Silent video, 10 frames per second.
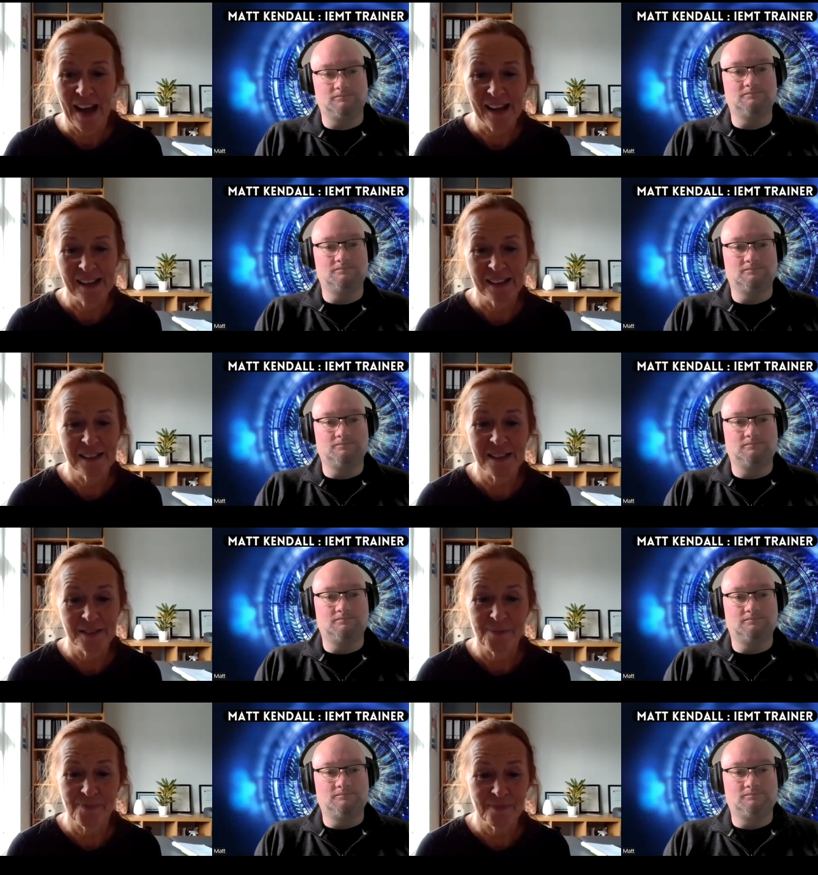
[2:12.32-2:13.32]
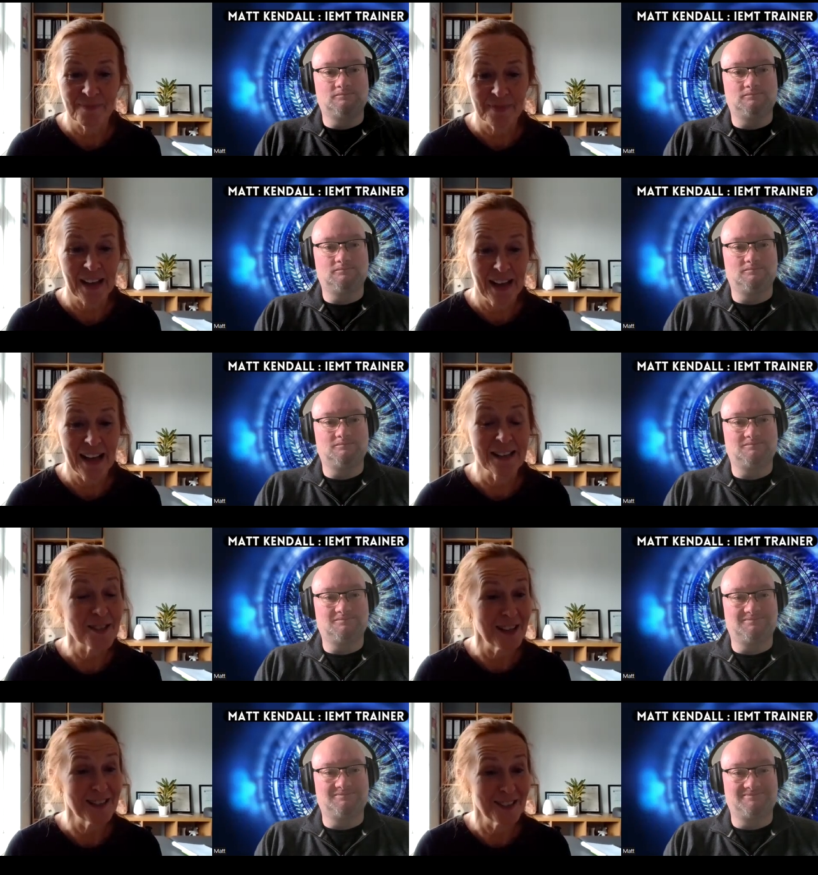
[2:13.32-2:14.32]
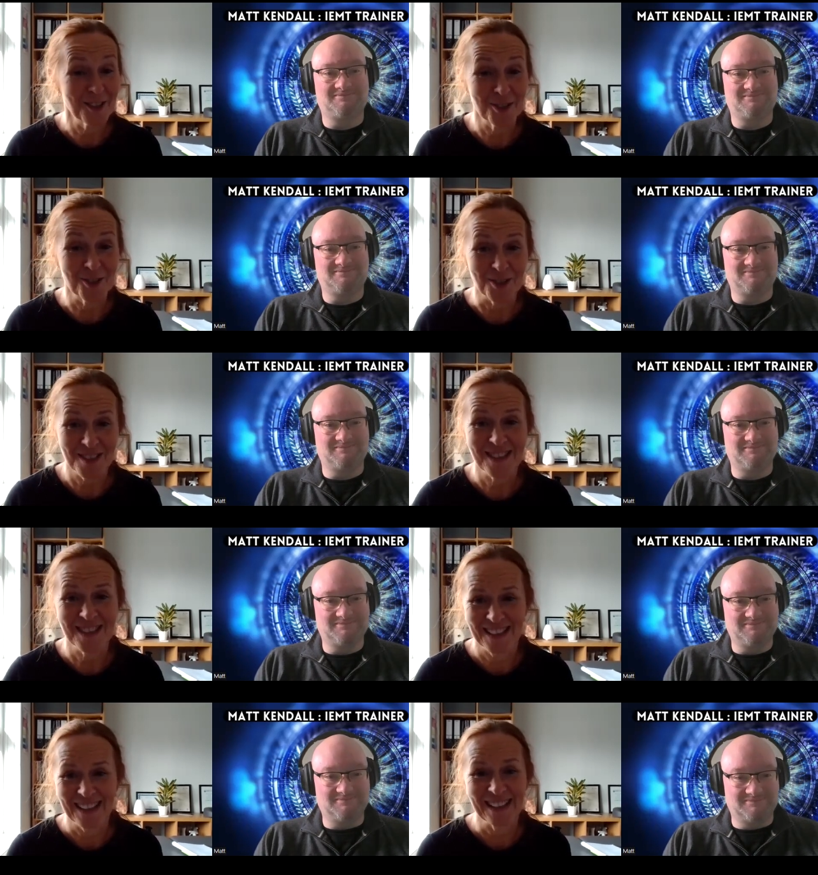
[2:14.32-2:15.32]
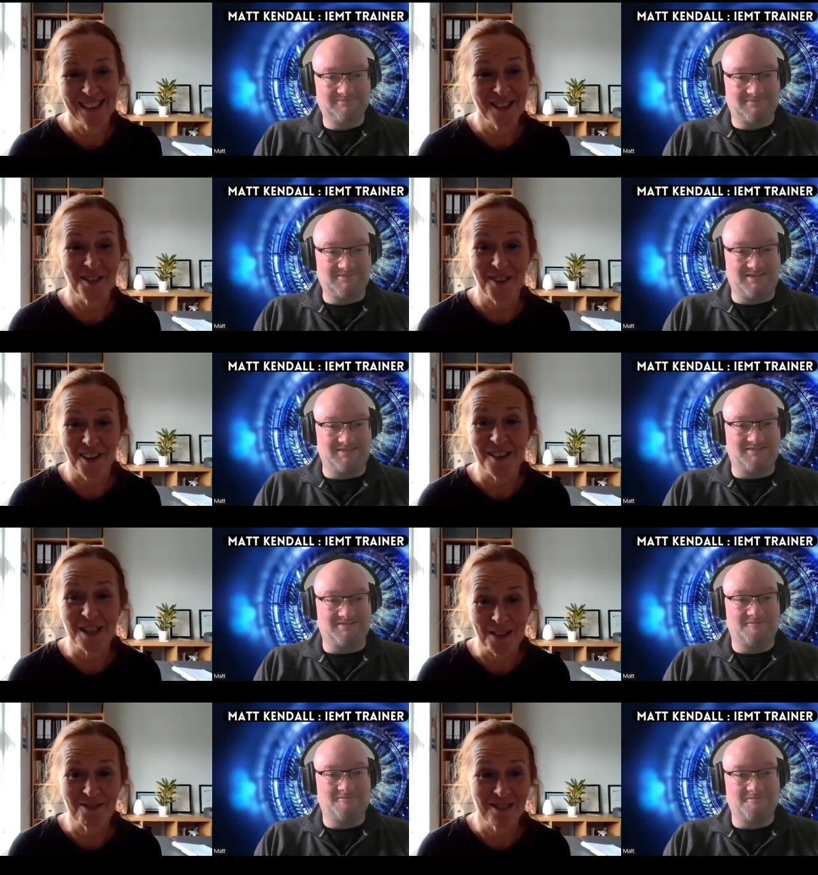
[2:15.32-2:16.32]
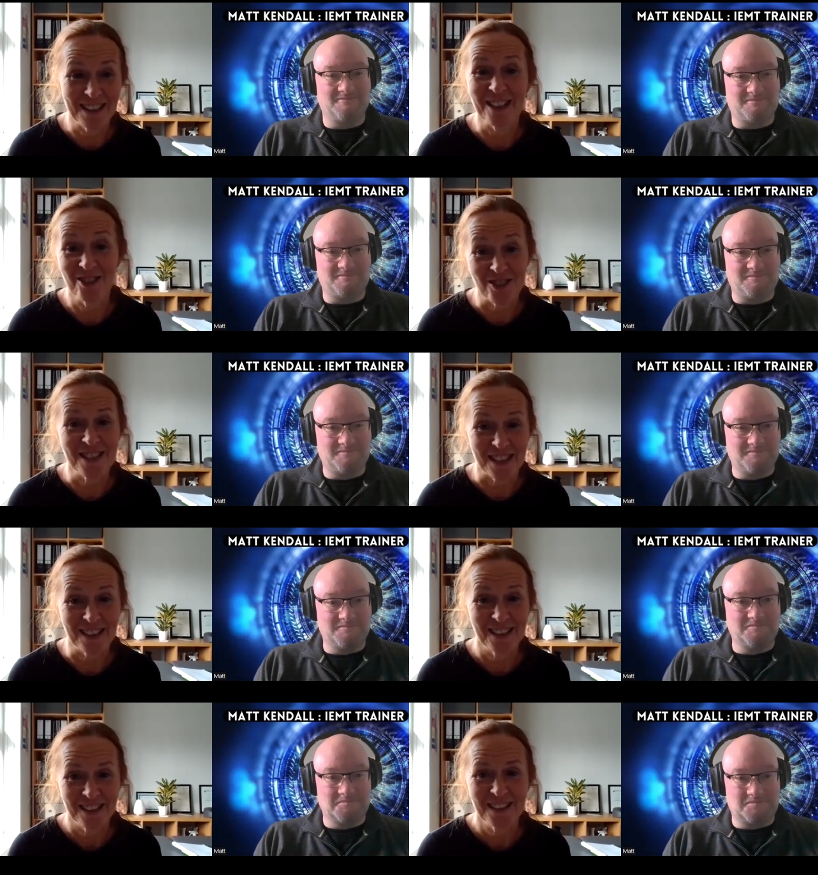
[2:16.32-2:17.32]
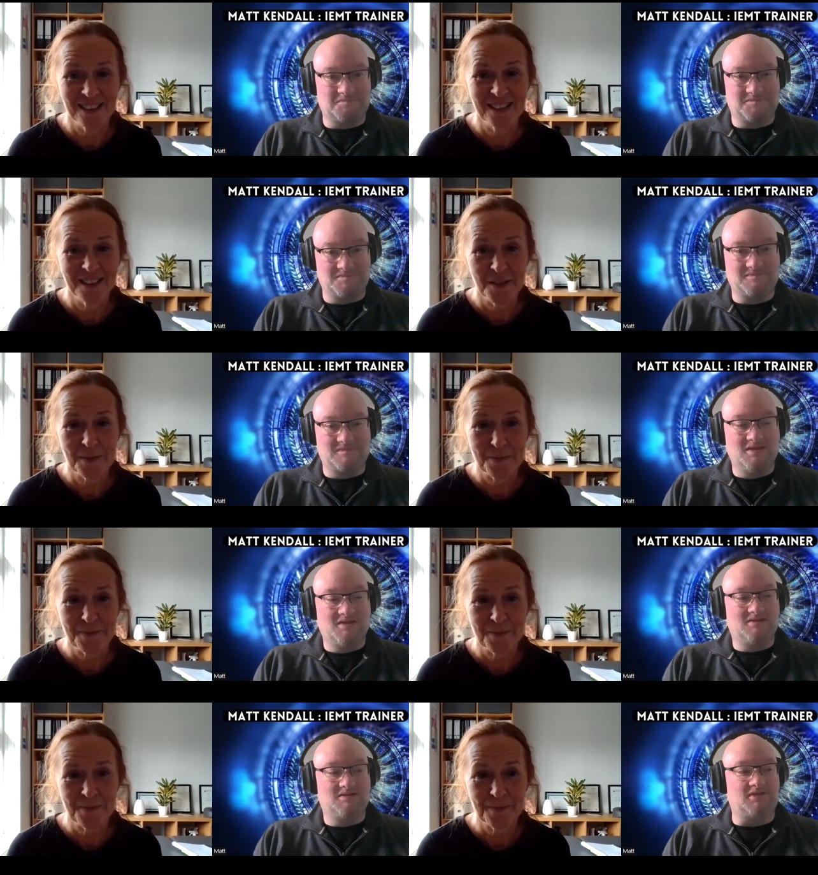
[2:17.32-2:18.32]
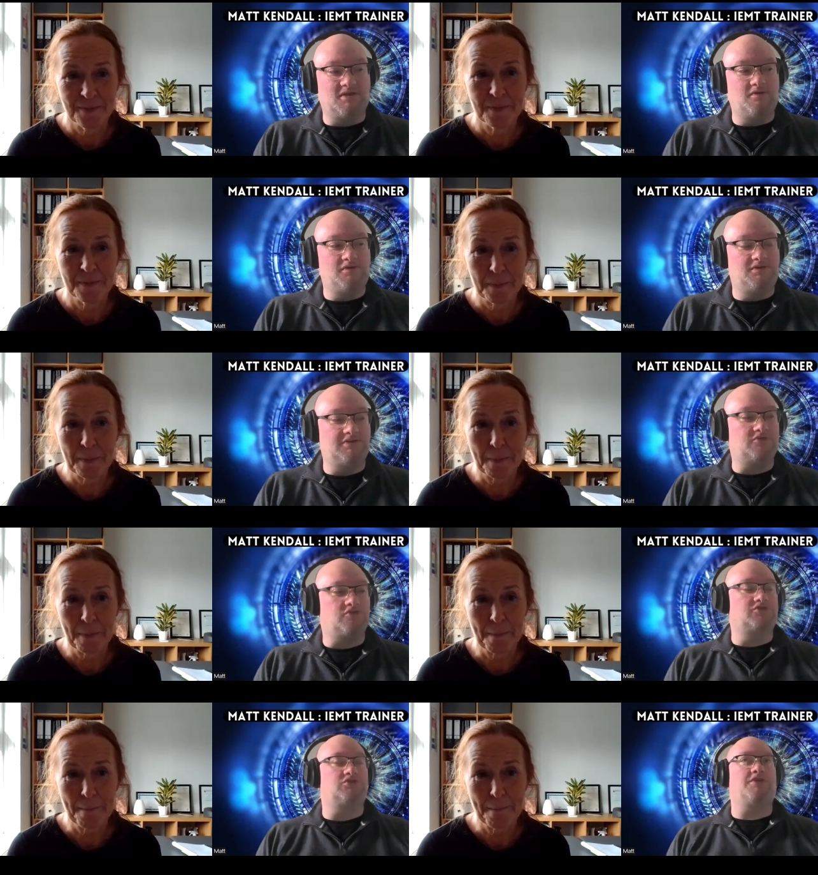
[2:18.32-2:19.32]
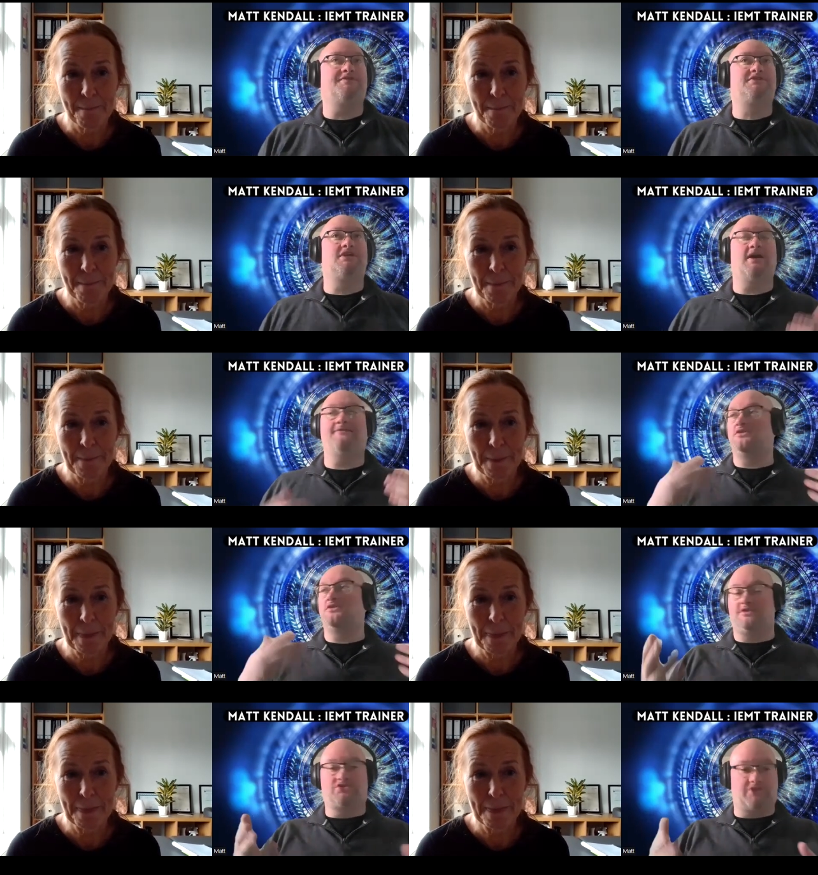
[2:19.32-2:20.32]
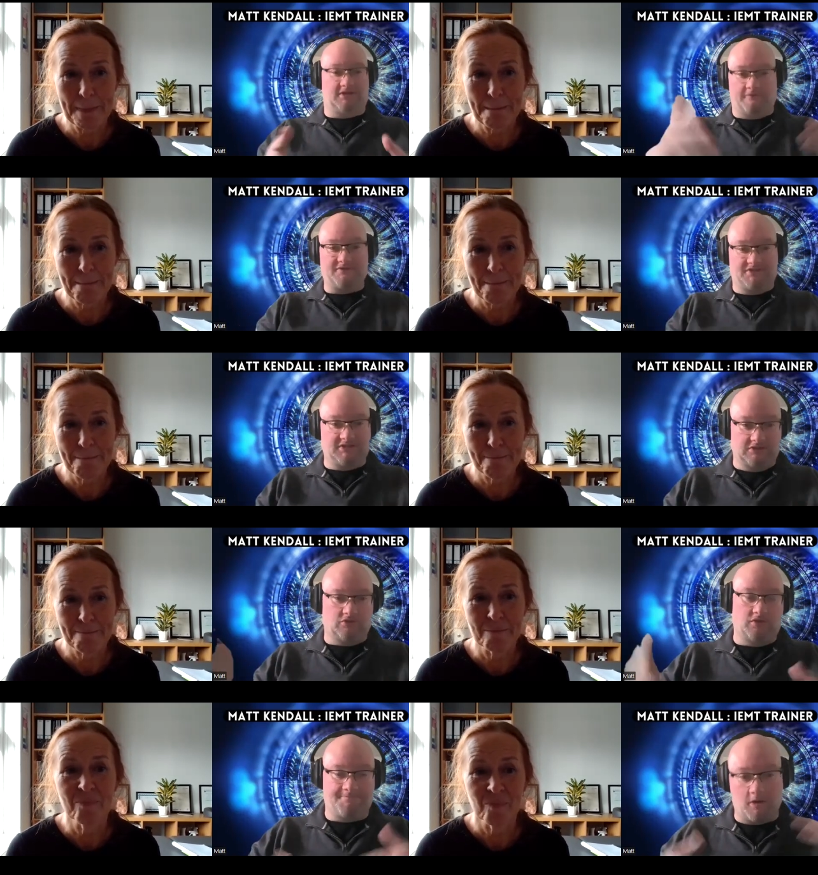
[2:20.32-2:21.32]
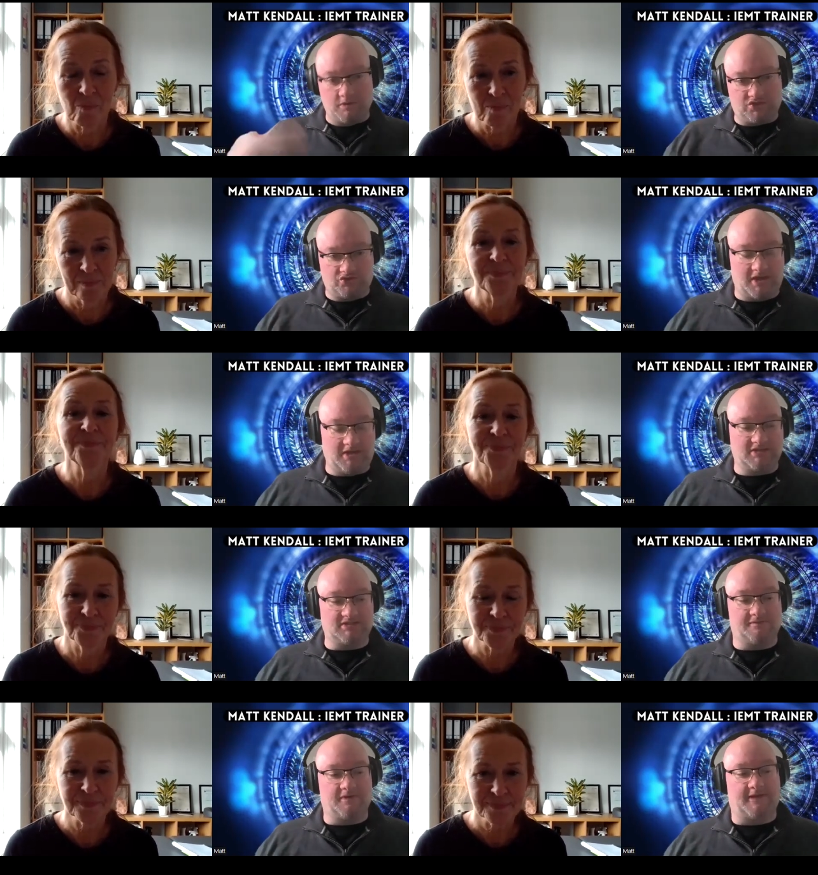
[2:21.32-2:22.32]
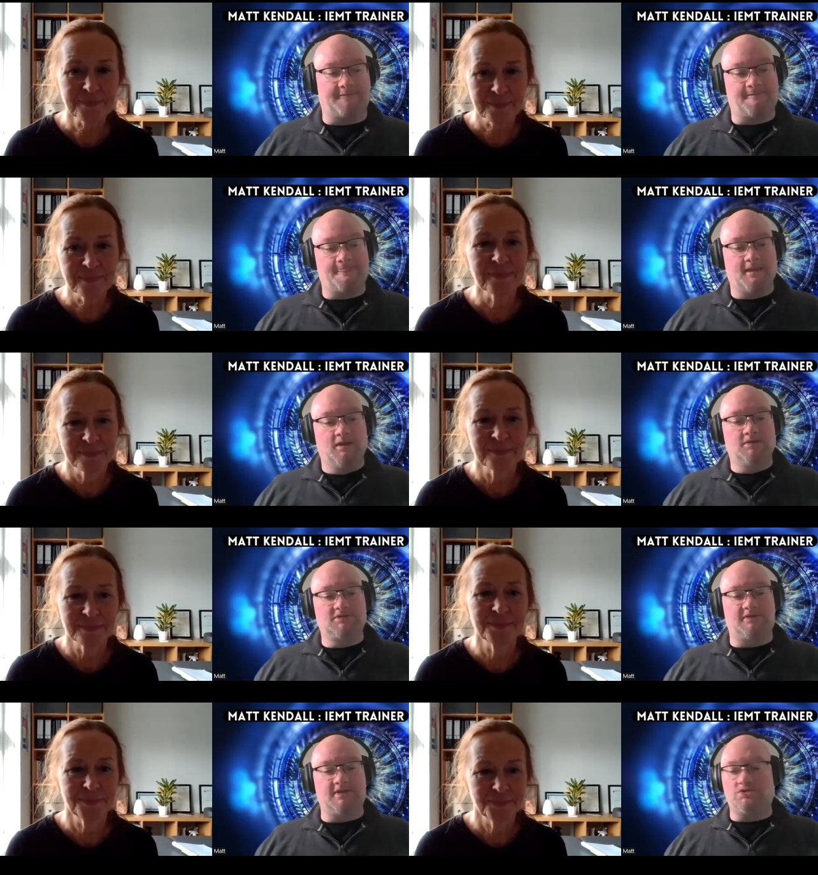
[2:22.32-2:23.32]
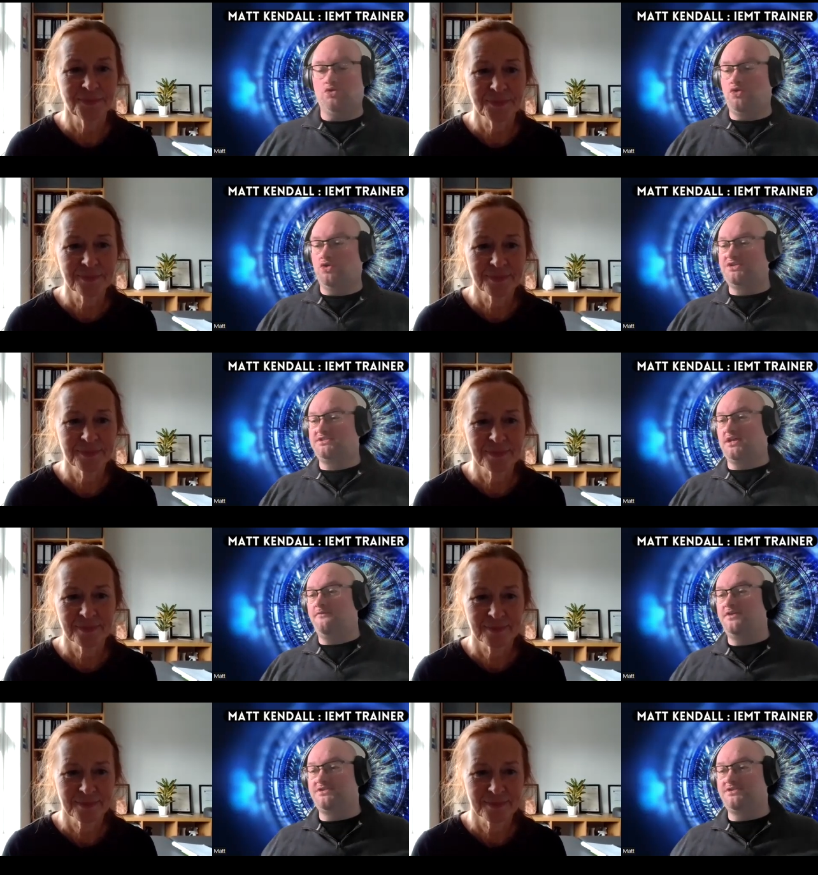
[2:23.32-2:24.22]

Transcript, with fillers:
Speaker 1: and hence I did the course. And so far, mm. it's been really interesting.
Speaker 2: So you did the course because obviously you have done other training. Obviously you did all your Bowens training stuff like that. So the mm. actual course itself